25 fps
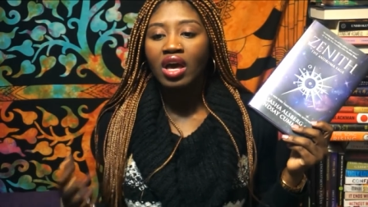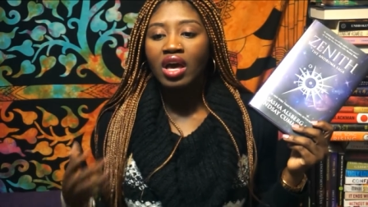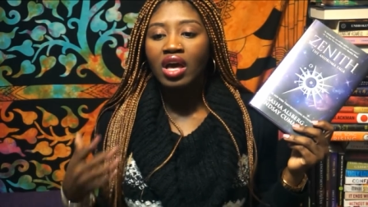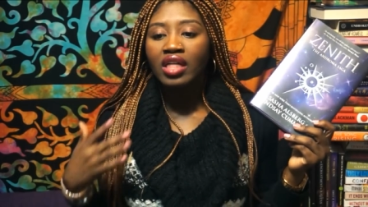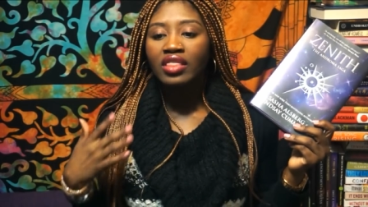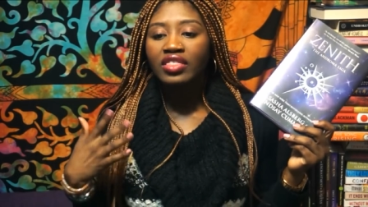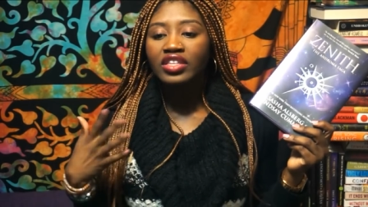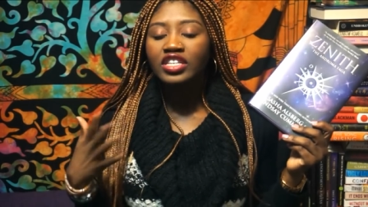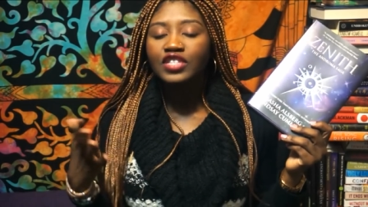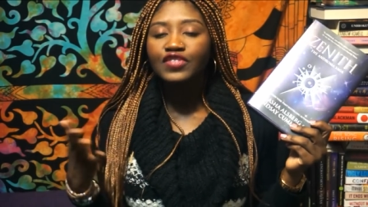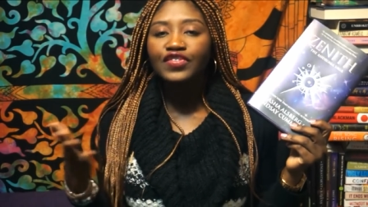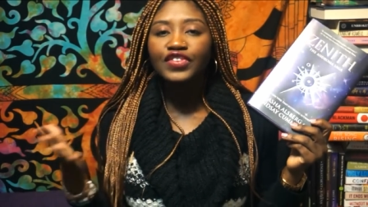
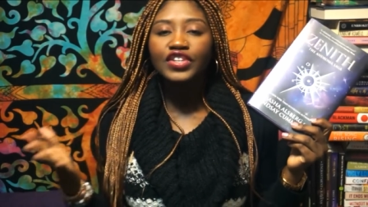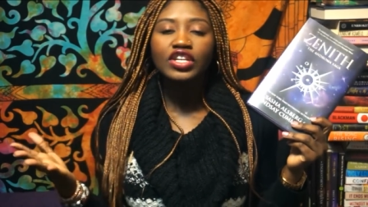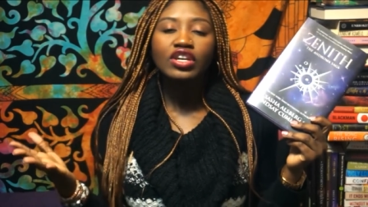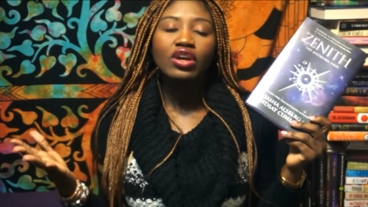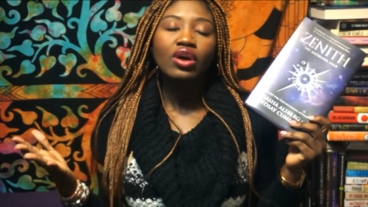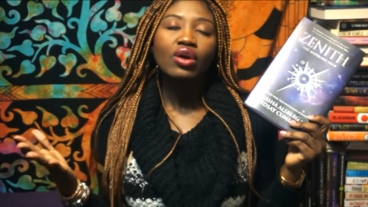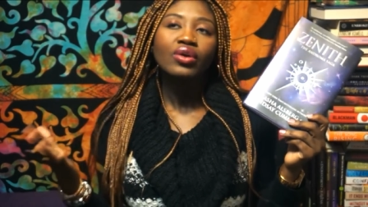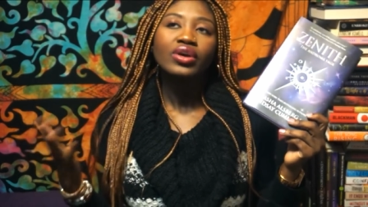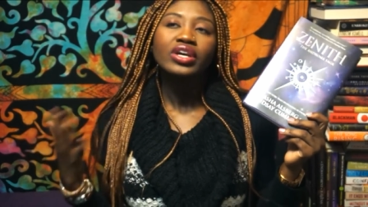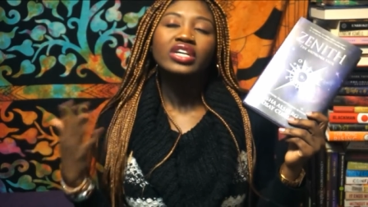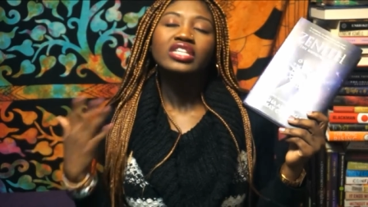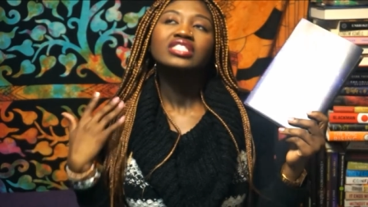This
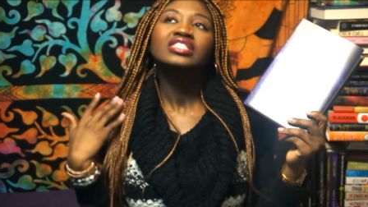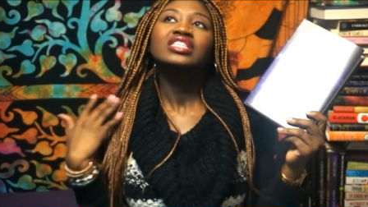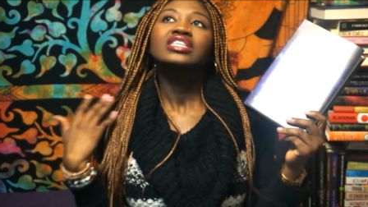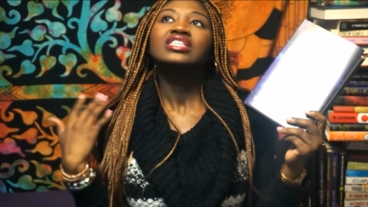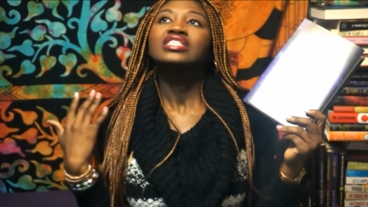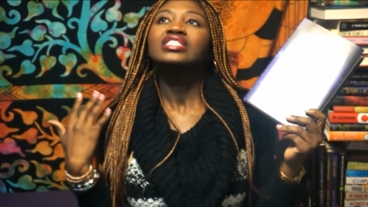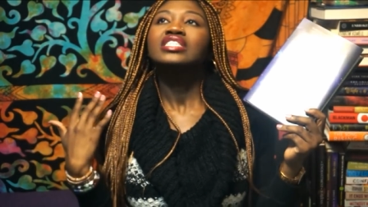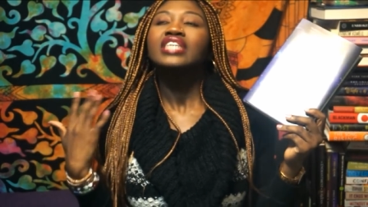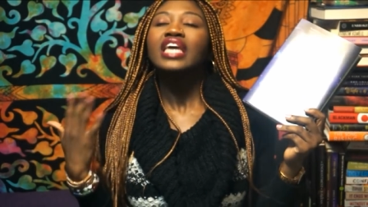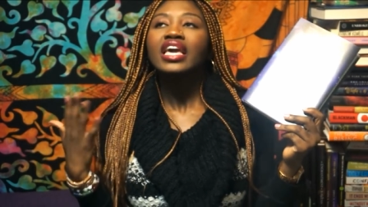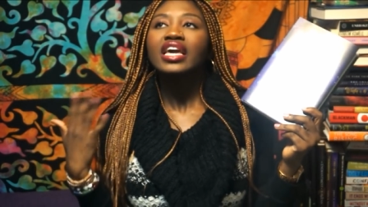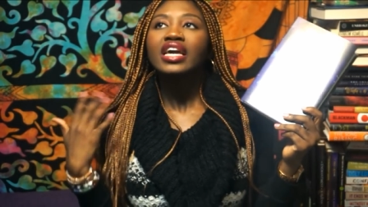video is going
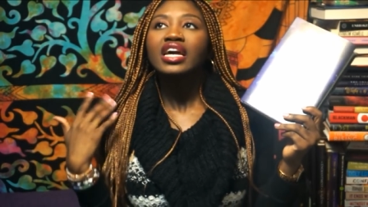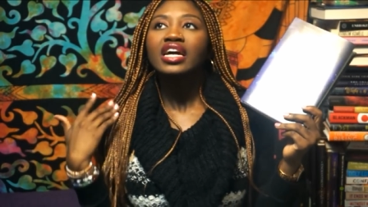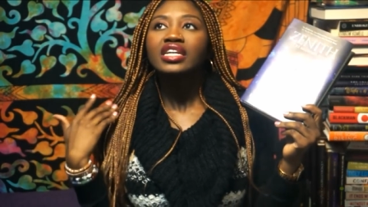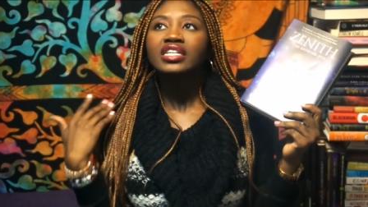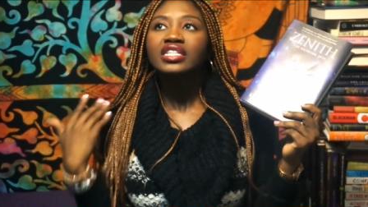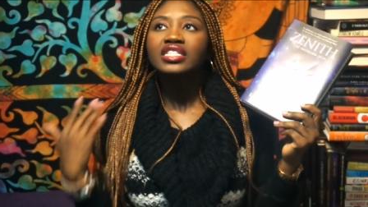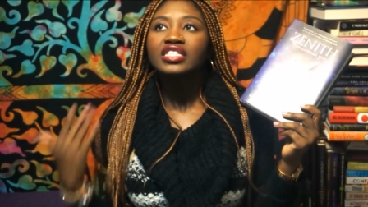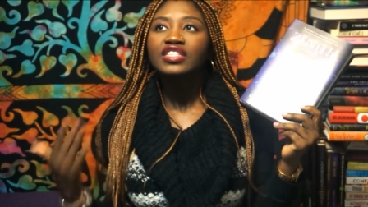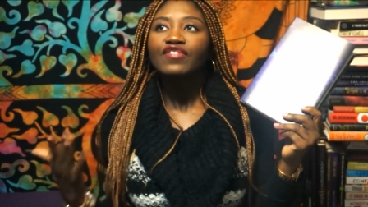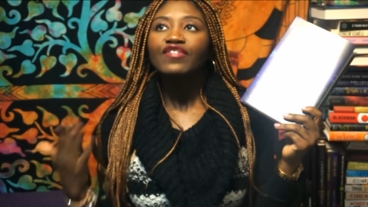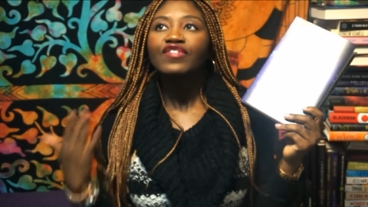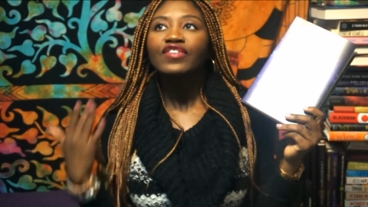to take a
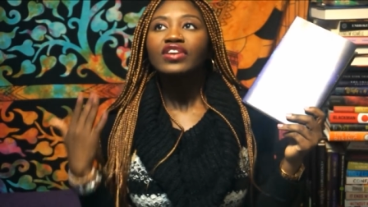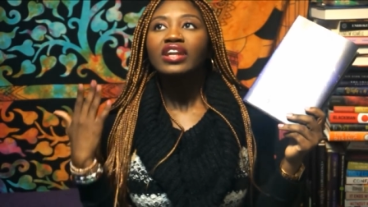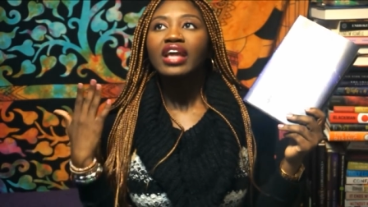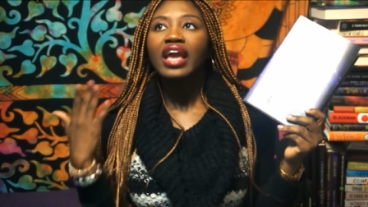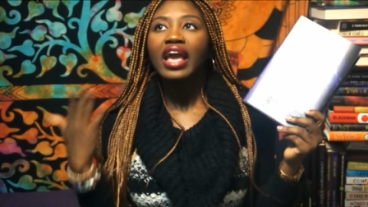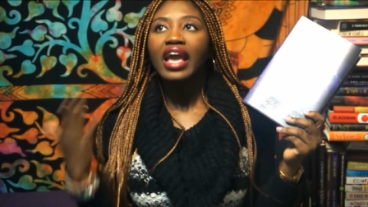different